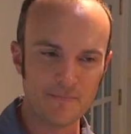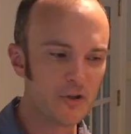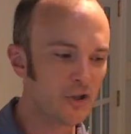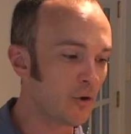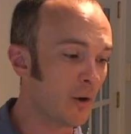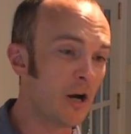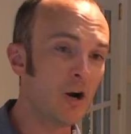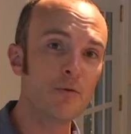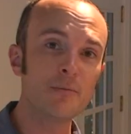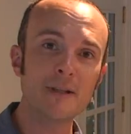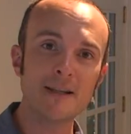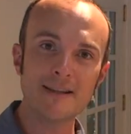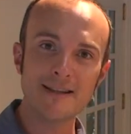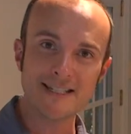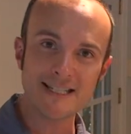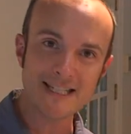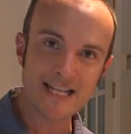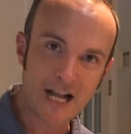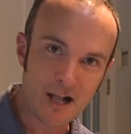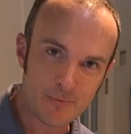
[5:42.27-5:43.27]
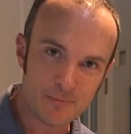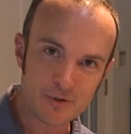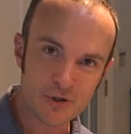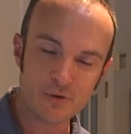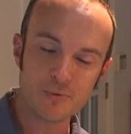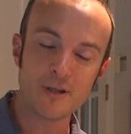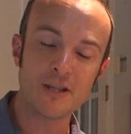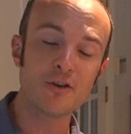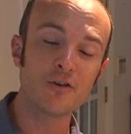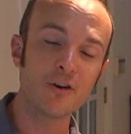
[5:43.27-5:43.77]
So I hope that this has helped
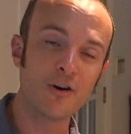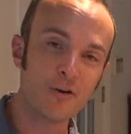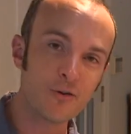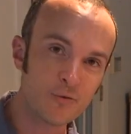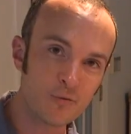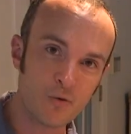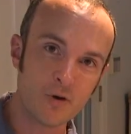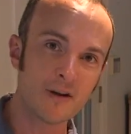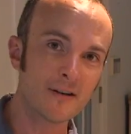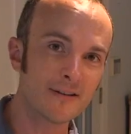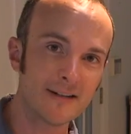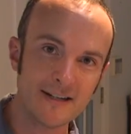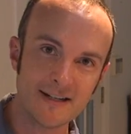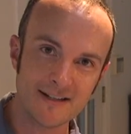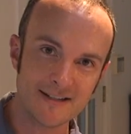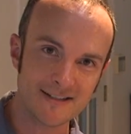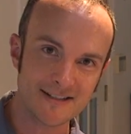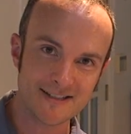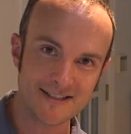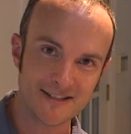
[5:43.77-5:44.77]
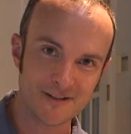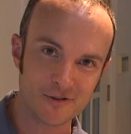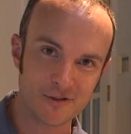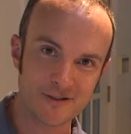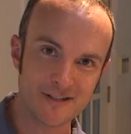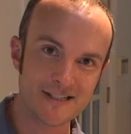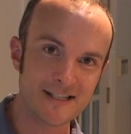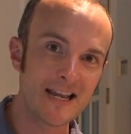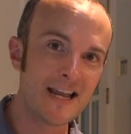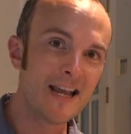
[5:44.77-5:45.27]
you with your own water heating
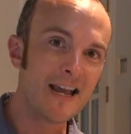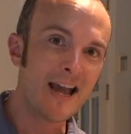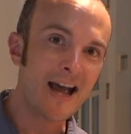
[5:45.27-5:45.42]
decisions.